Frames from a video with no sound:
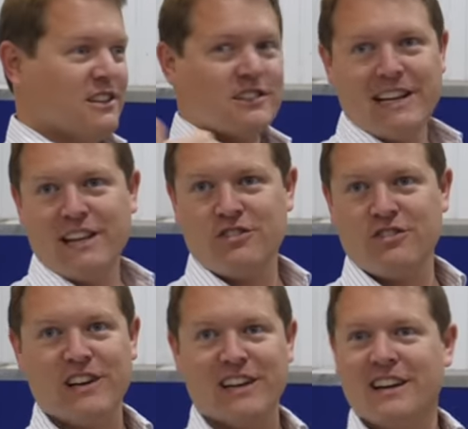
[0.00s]

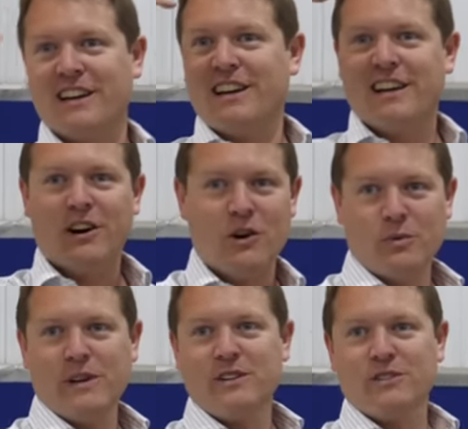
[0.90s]
Skeletric. Hot
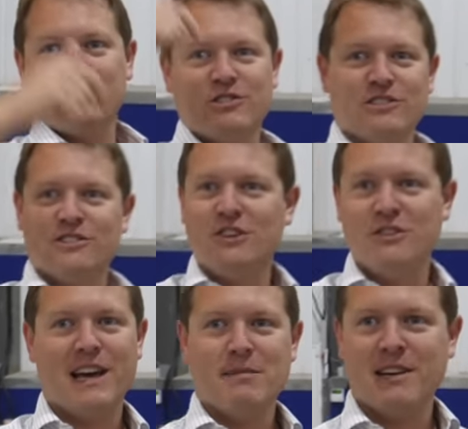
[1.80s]
Wheels, you
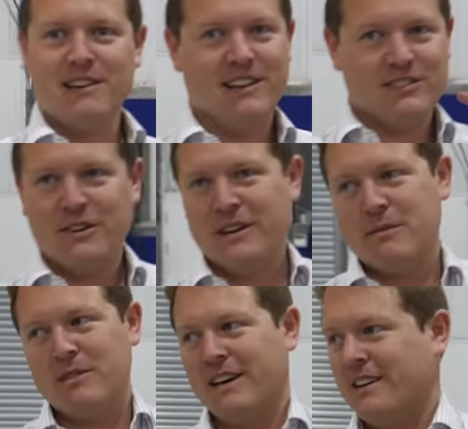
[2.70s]
name it, it's going
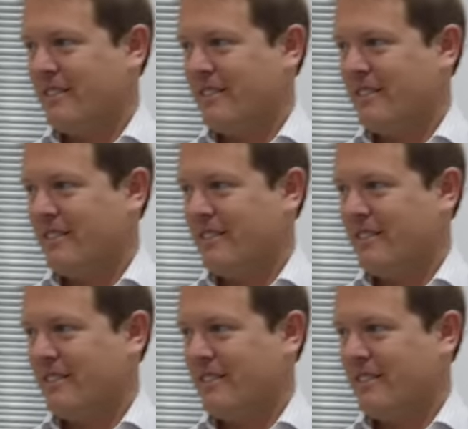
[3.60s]
up there,